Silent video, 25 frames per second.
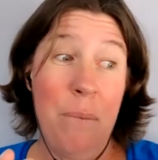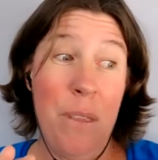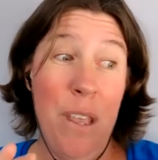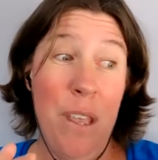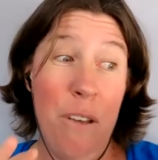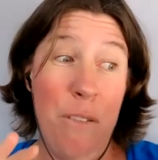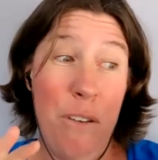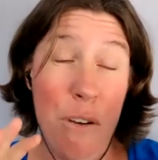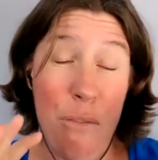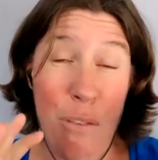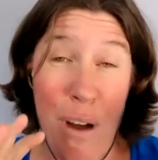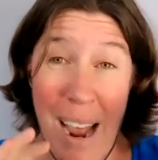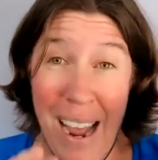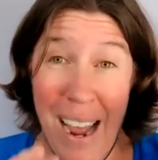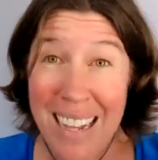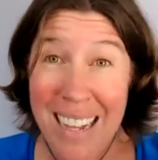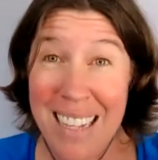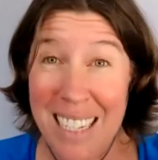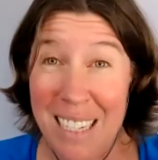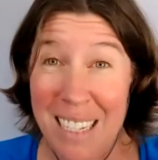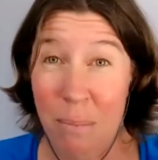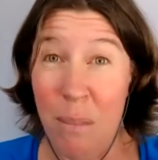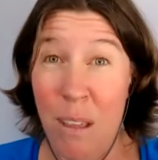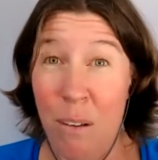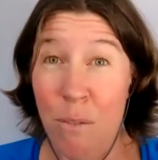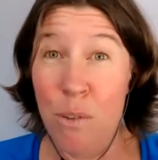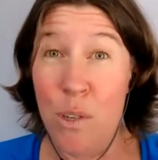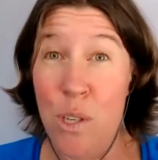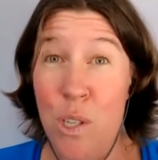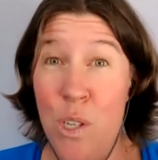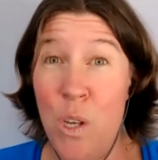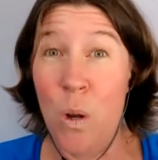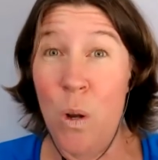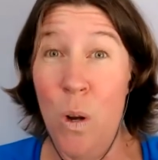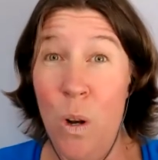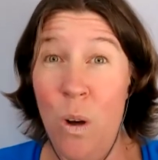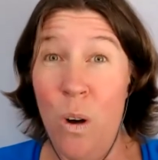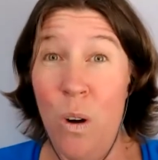if you've had something for
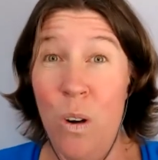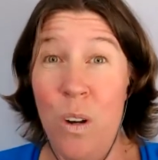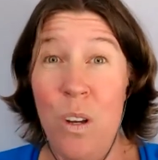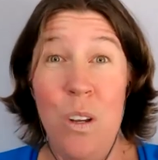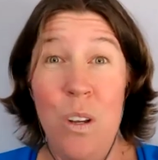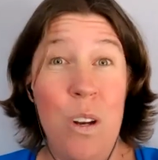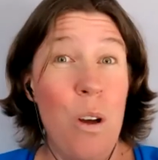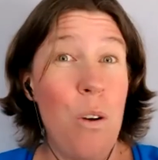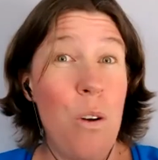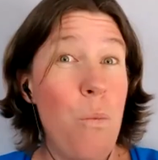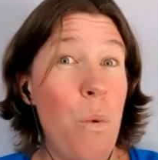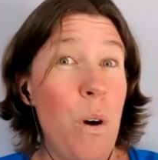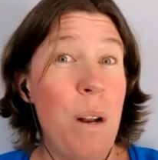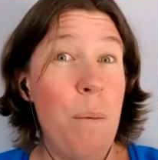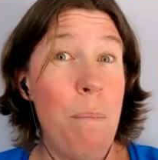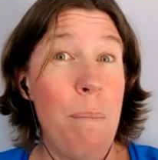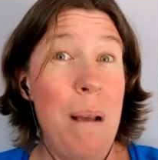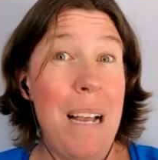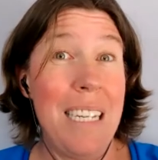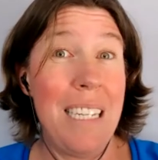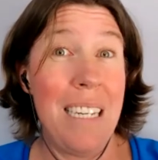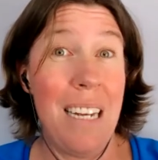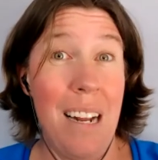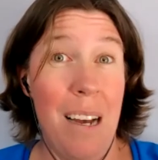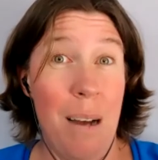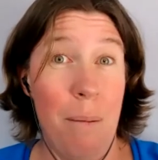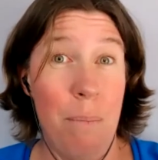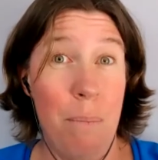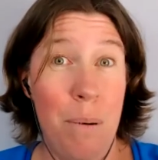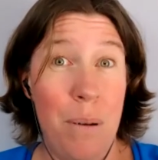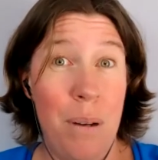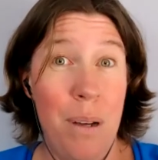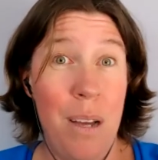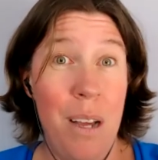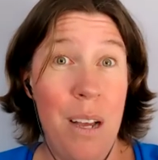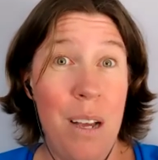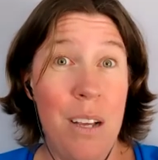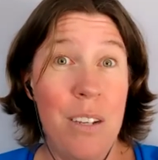so long, you don't want to mess it up.
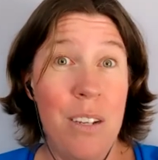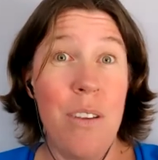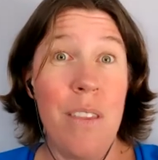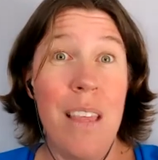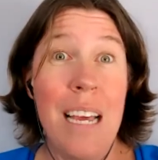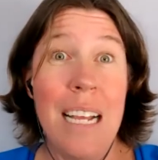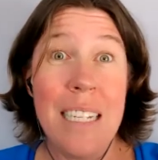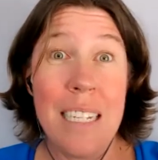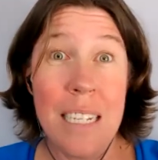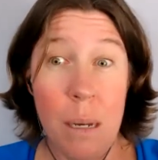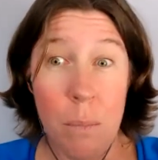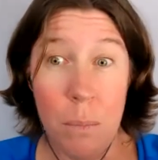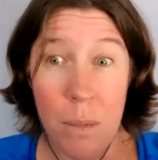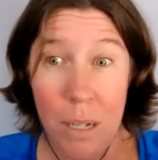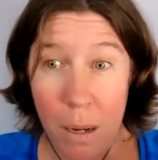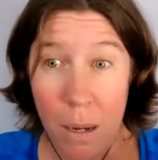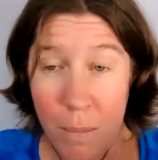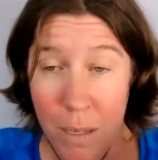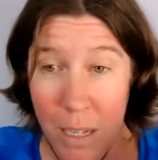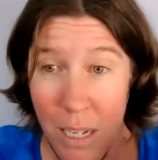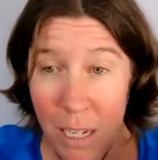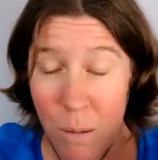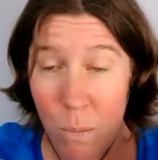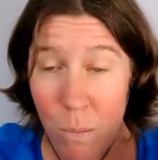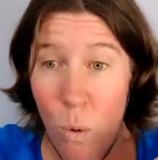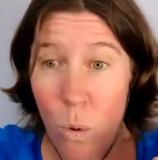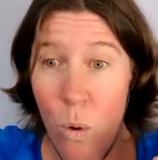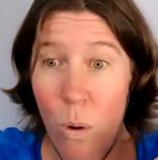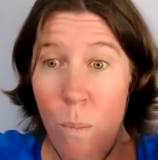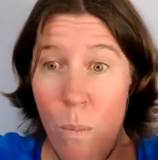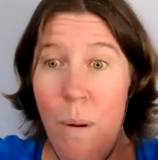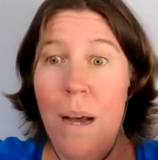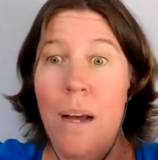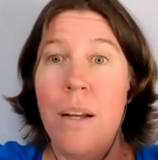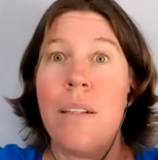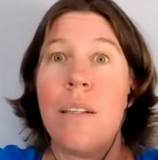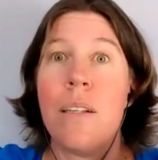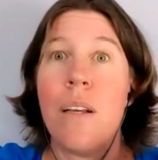So then sometimes it's more
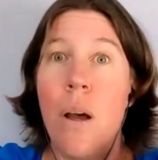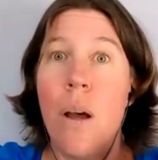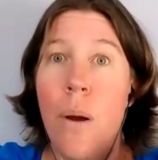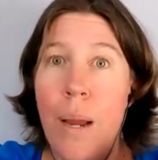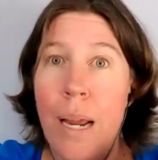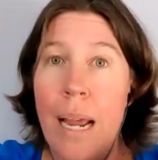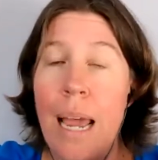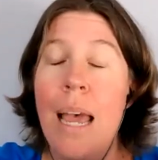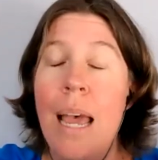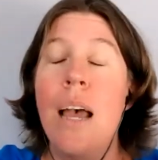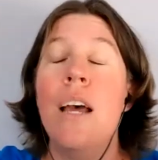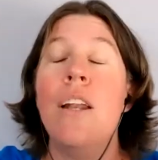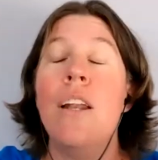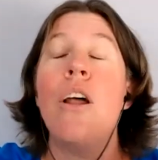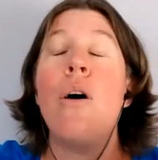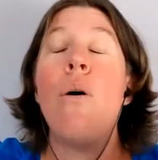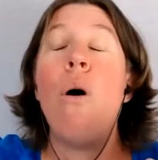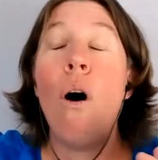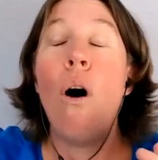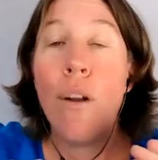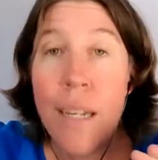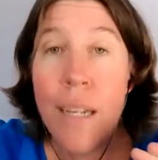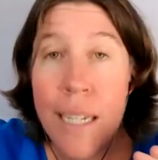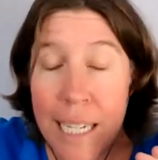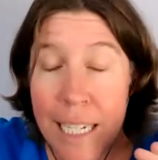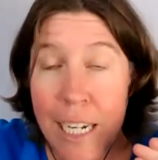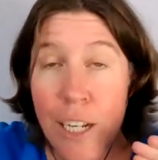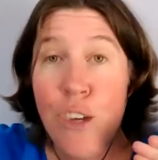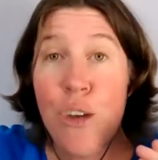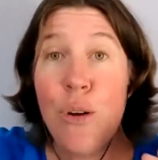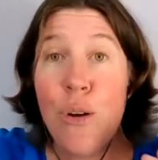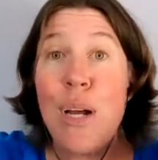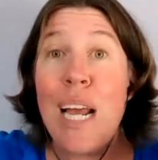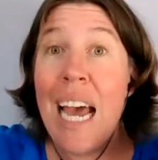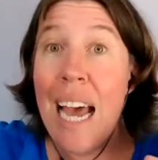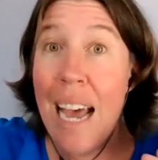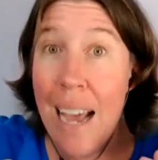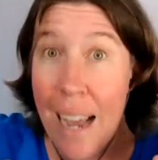about going, no, honestly, you
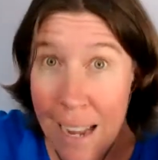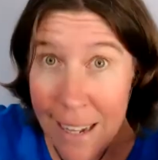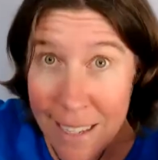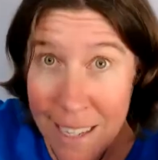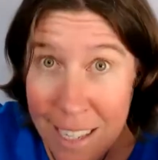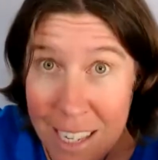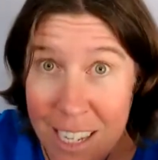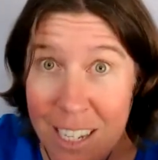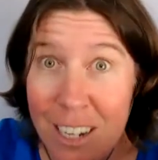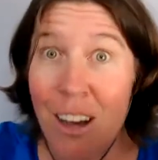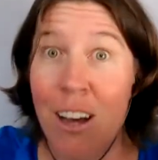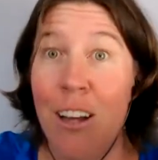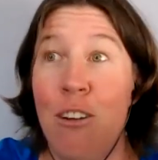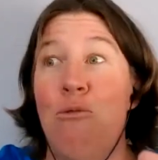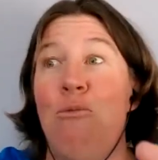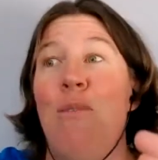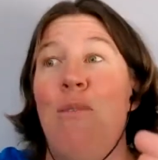can start